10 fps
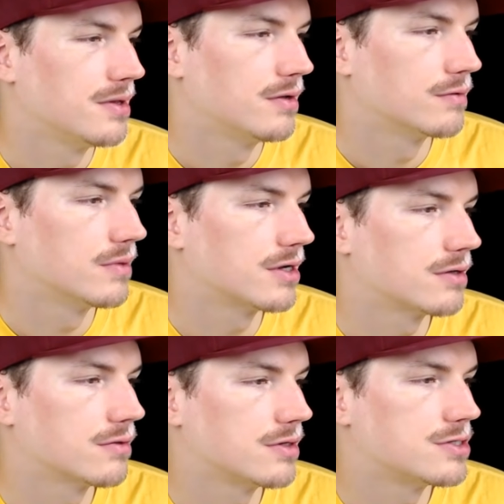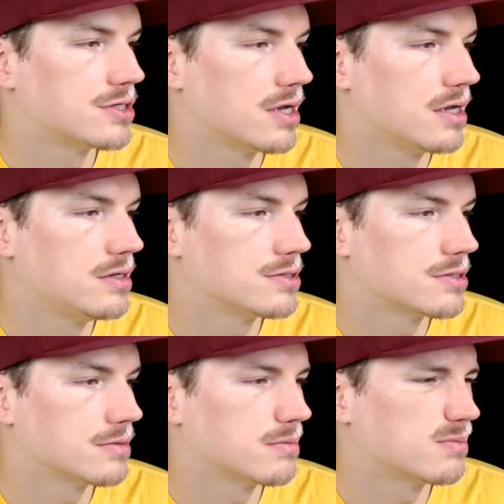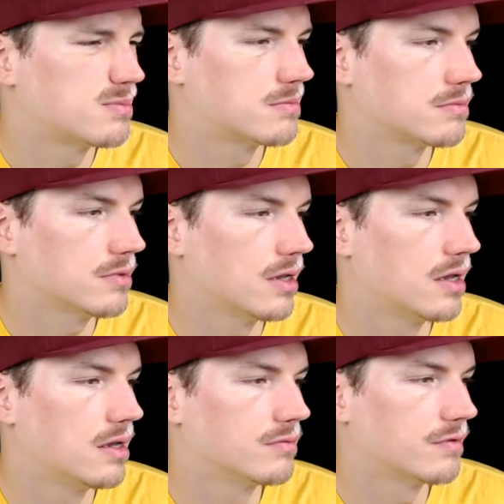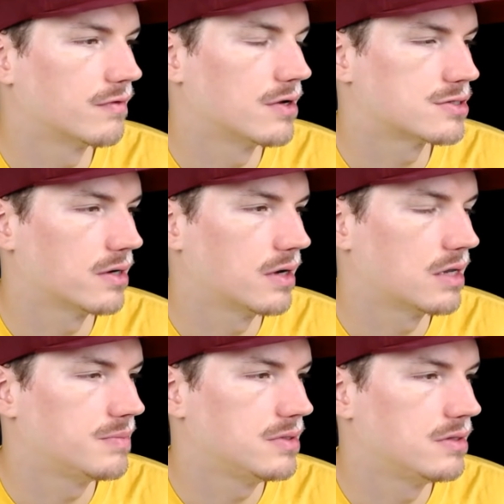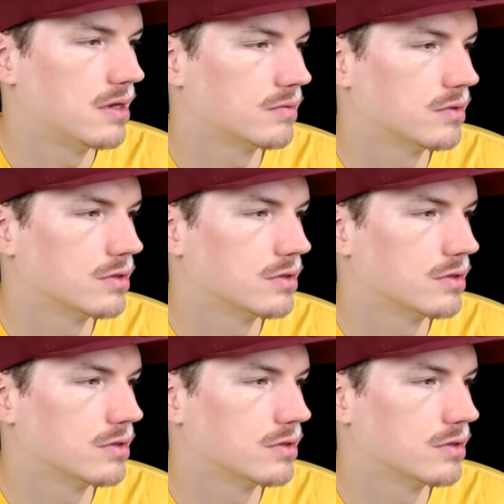Regularly change and refresh our IP network.